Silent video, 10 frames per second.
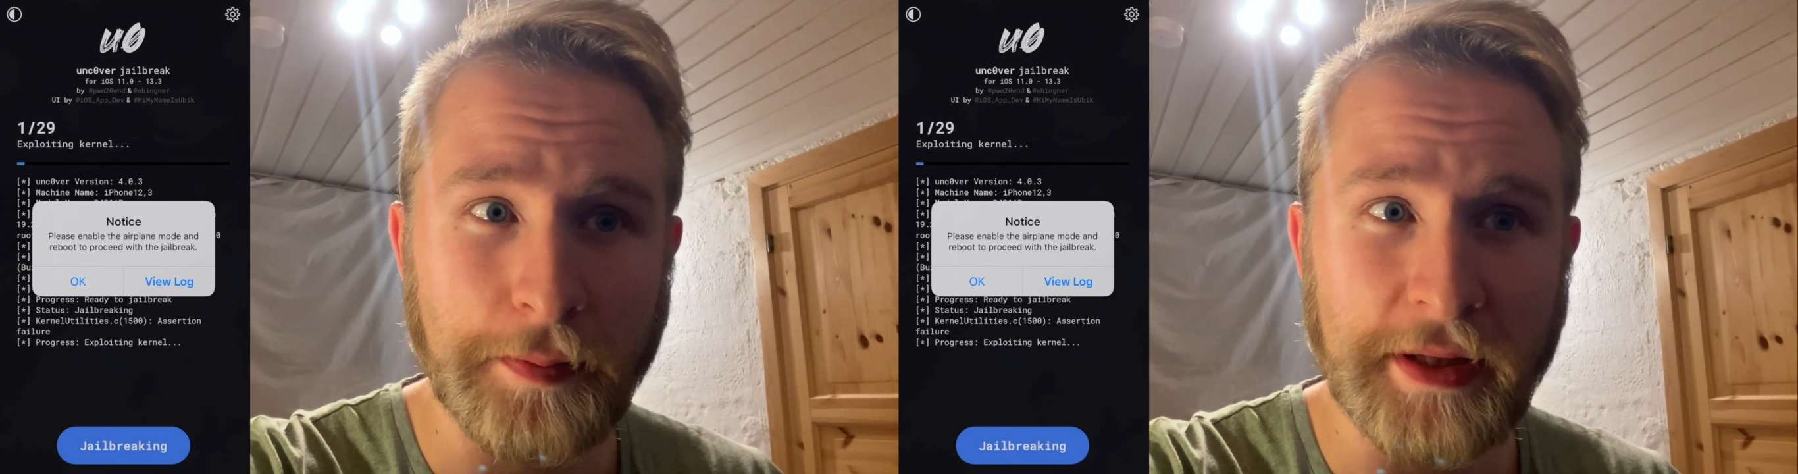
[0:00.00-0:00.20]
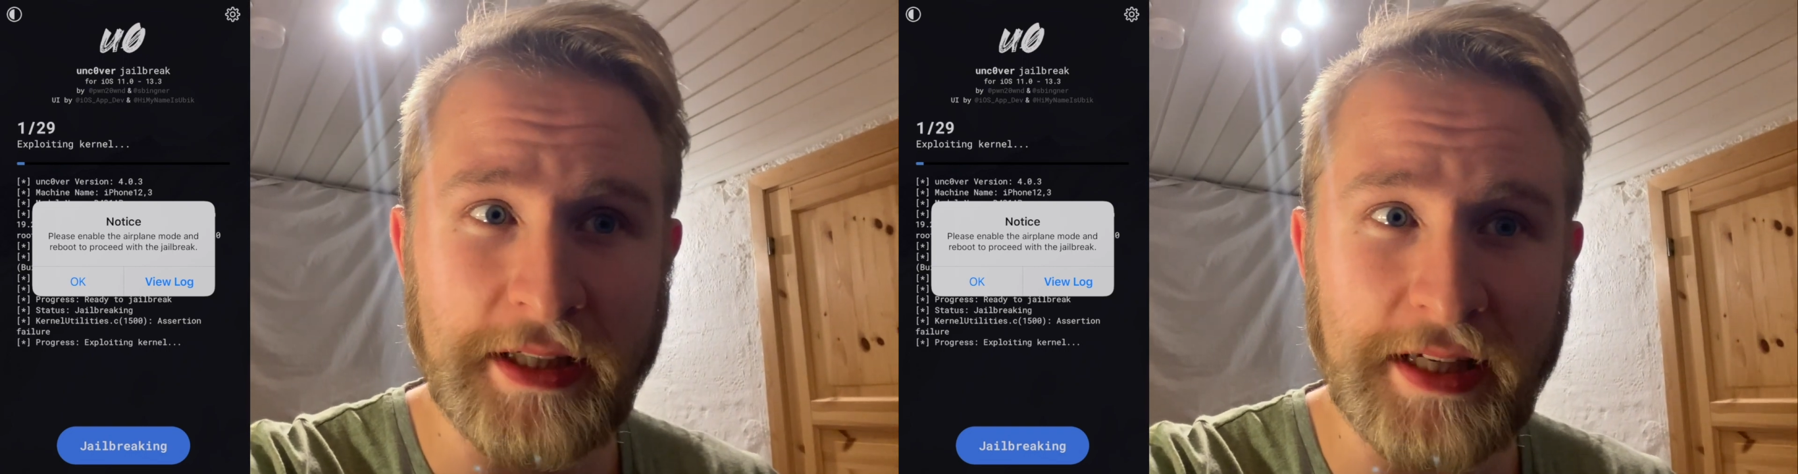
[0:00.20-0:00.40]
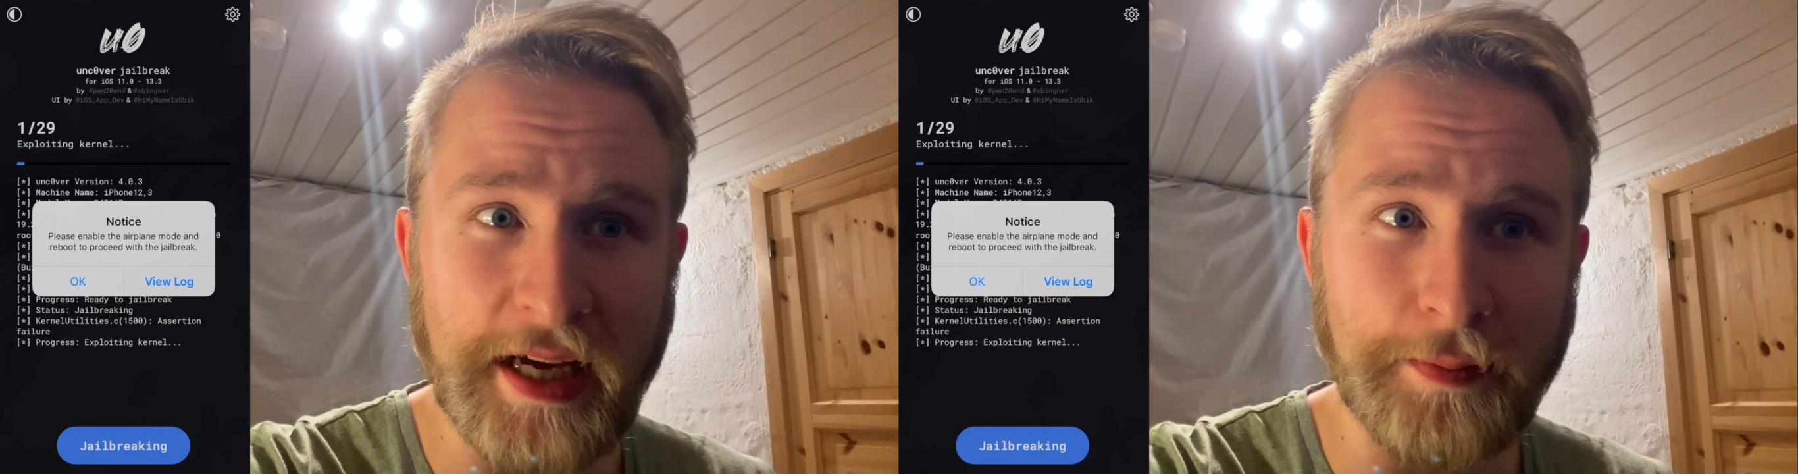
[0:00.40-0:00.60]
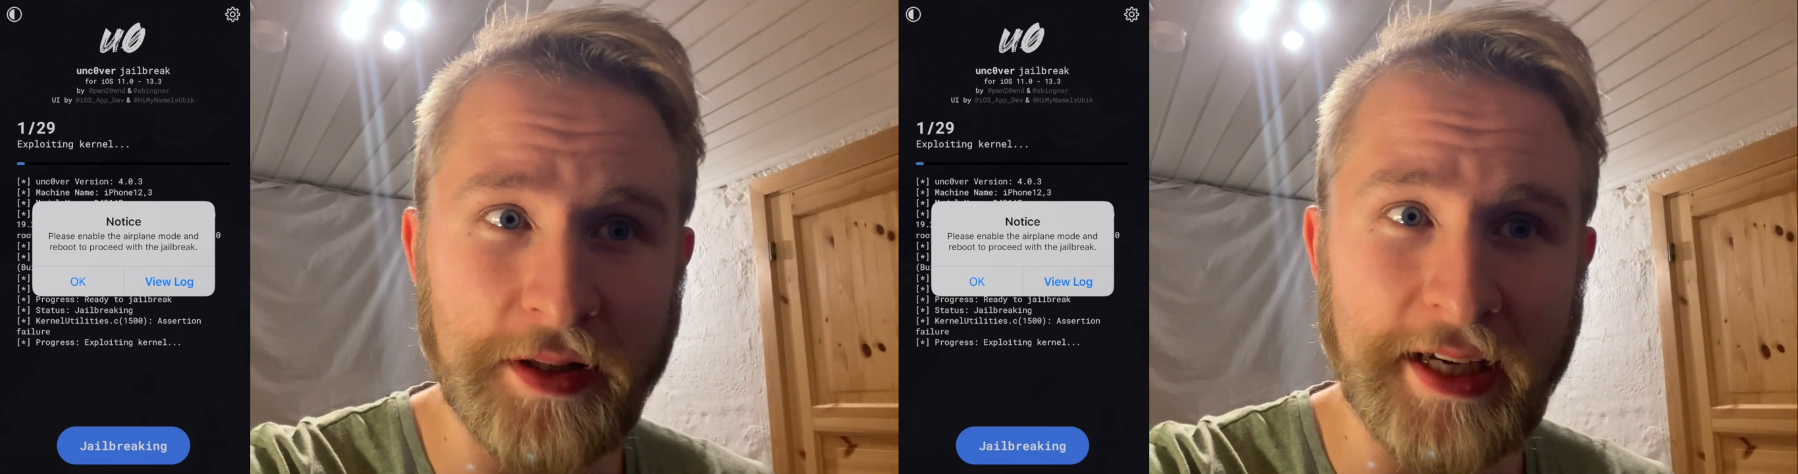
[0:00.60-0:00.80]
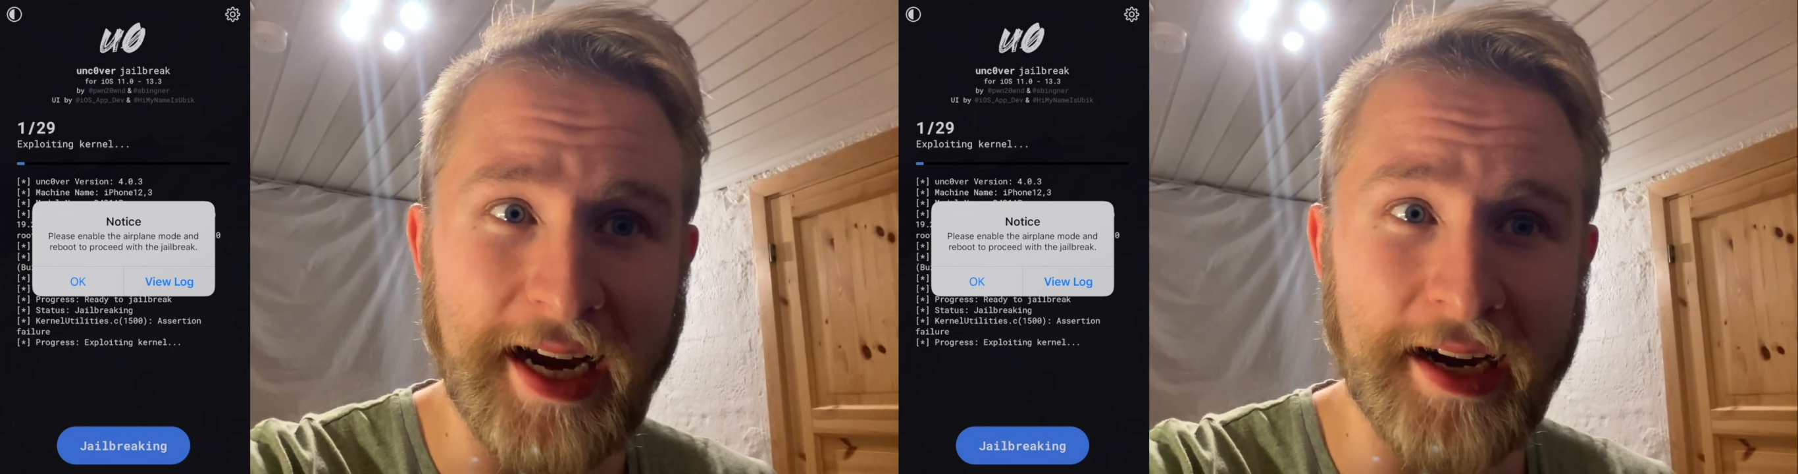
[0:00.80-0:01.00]
please enable
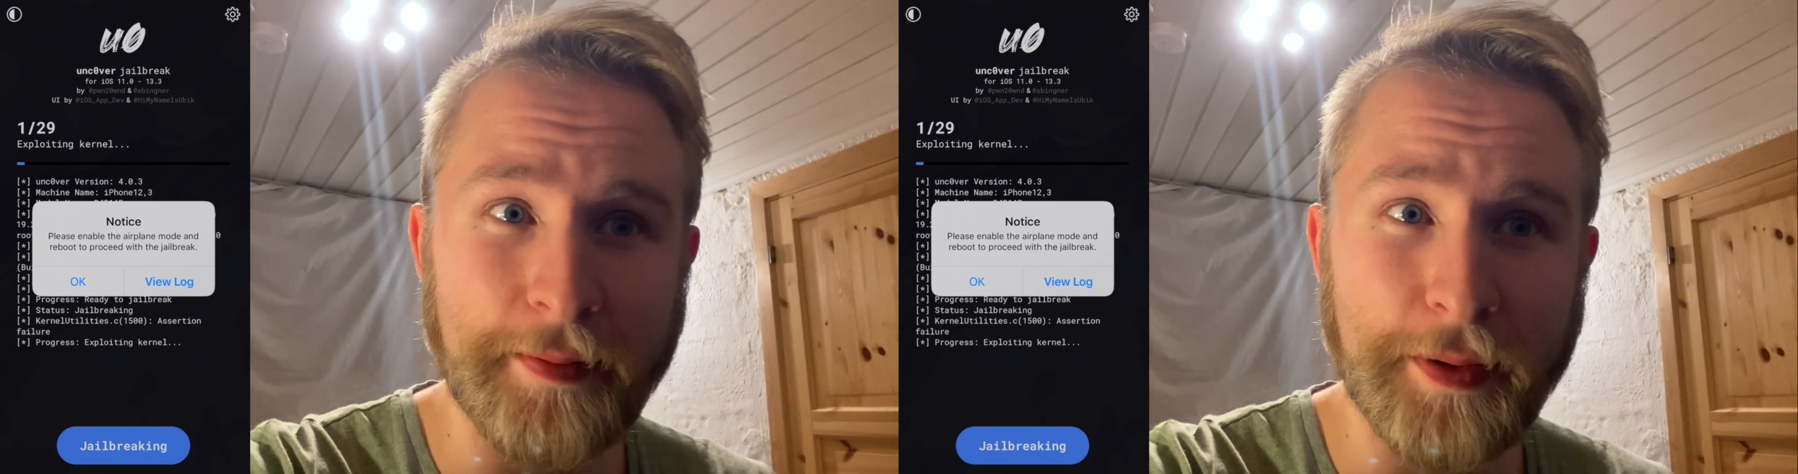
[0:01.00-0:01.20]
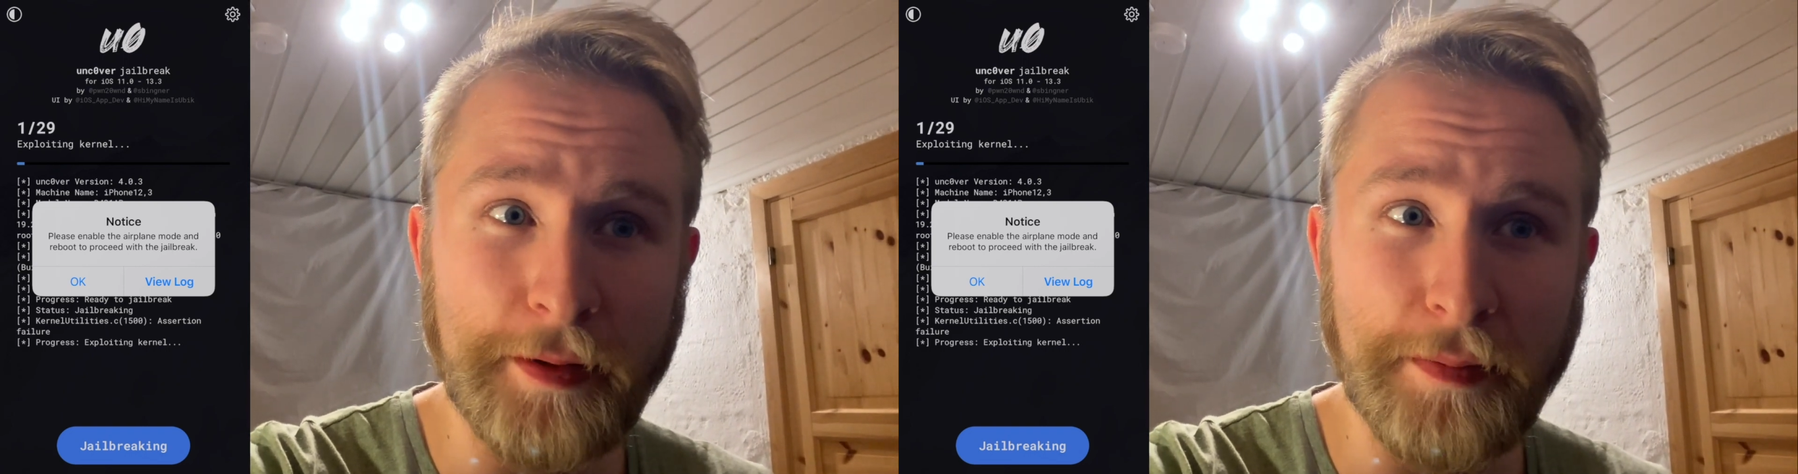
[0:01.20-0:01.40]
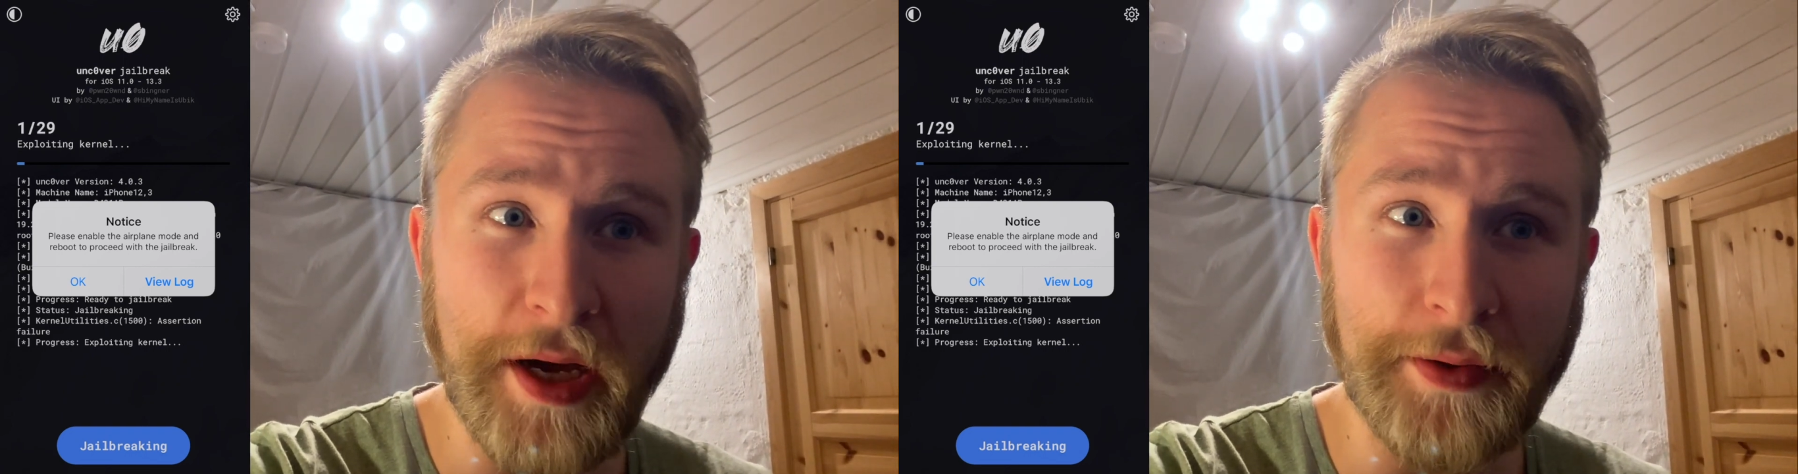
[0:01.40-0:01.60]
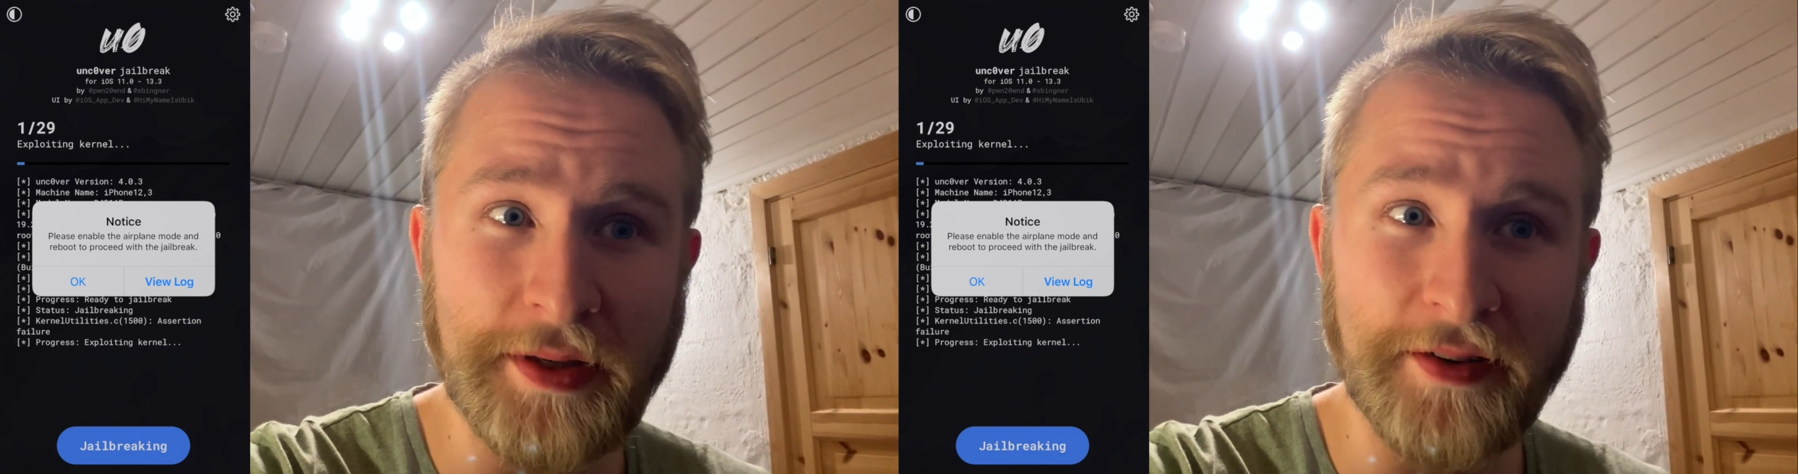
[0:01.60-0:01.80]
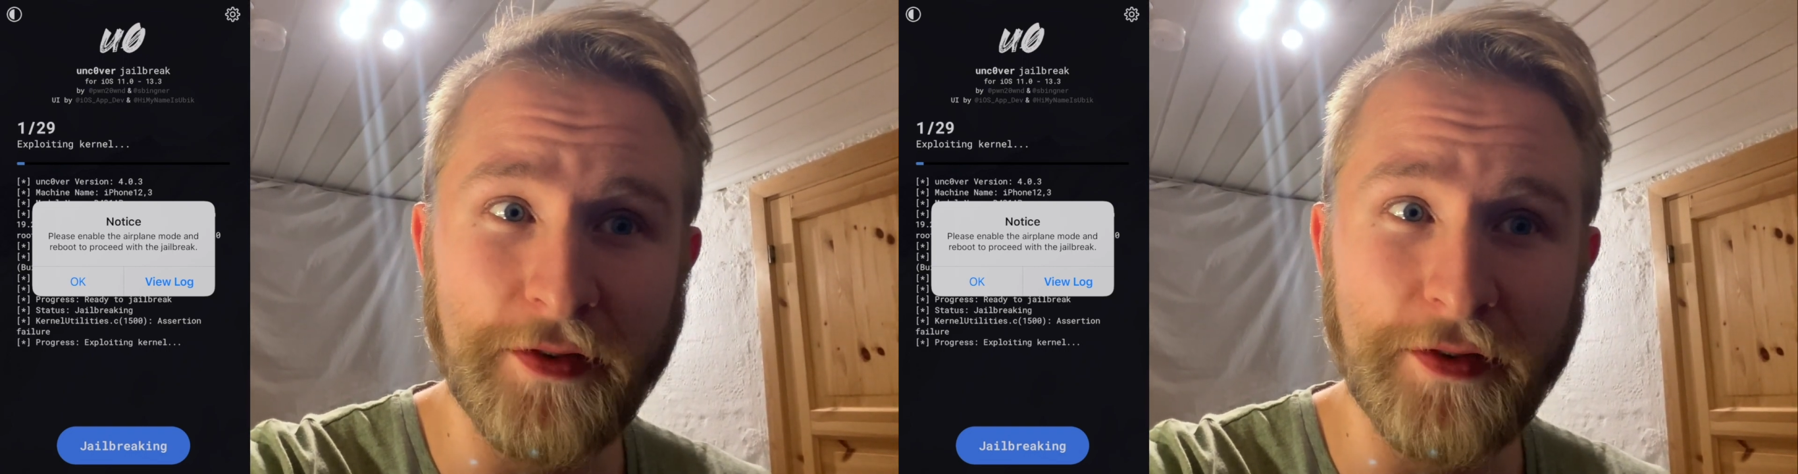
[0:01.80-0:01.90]
the airplane mode and